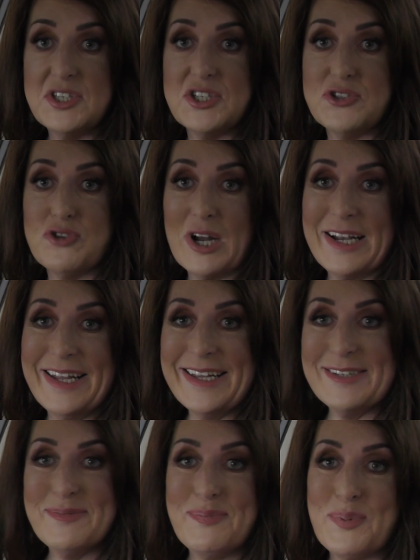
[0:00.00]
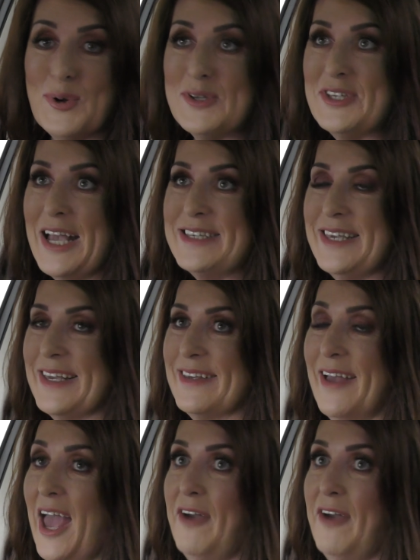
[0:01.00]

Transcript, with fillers: struggling processing